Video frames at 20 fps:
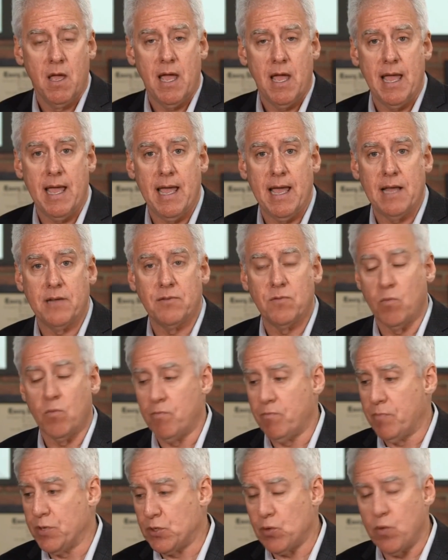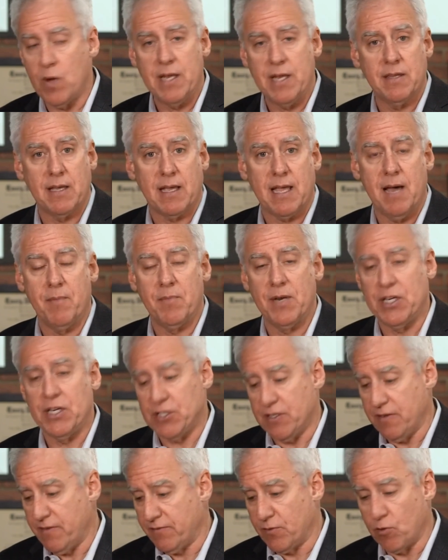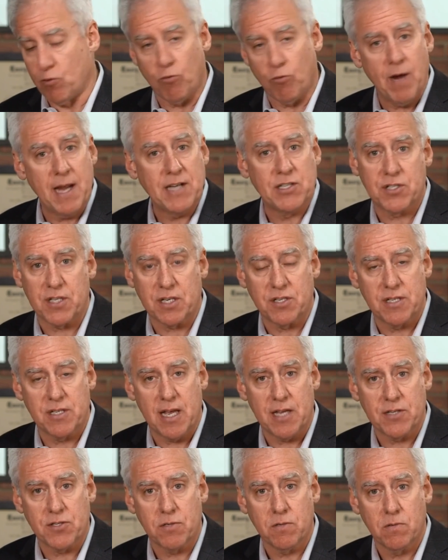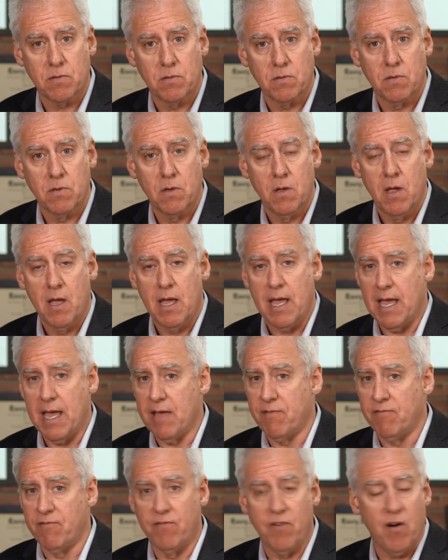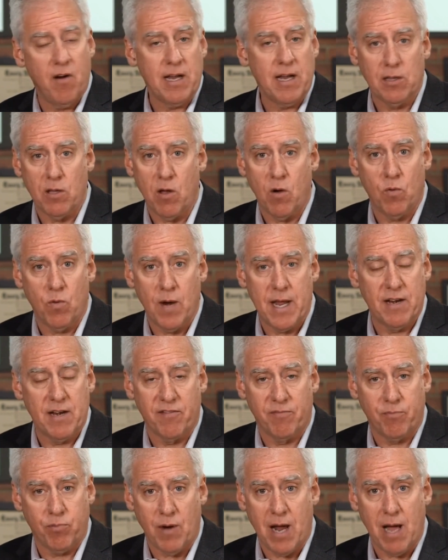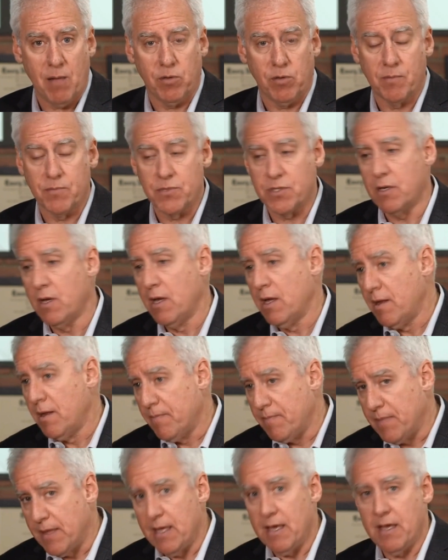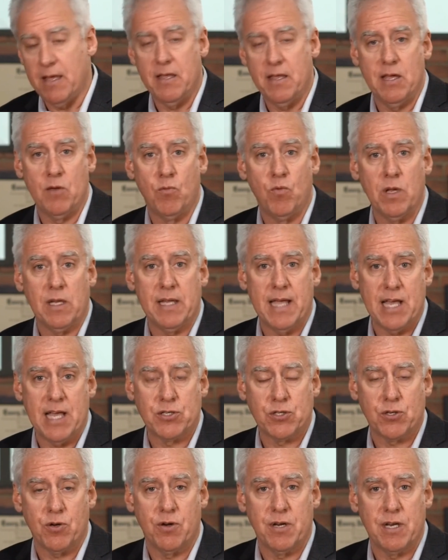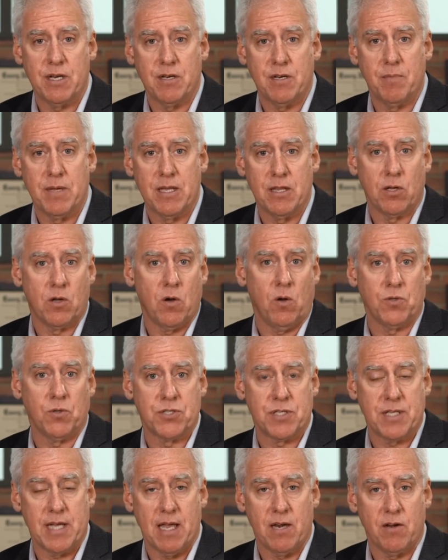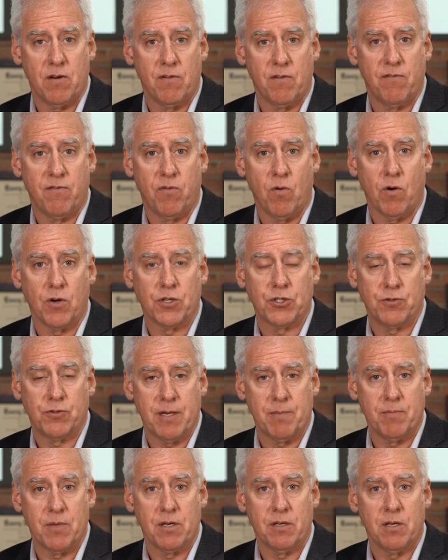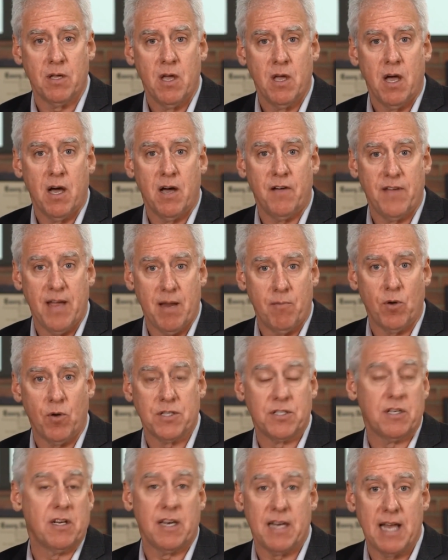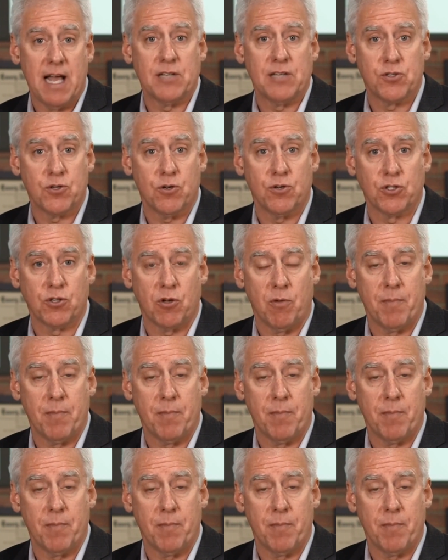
And between the combination of great success and very low rate of problems, it really has turned into be the gold standard for treatment of hemorrhoids in a non-surgical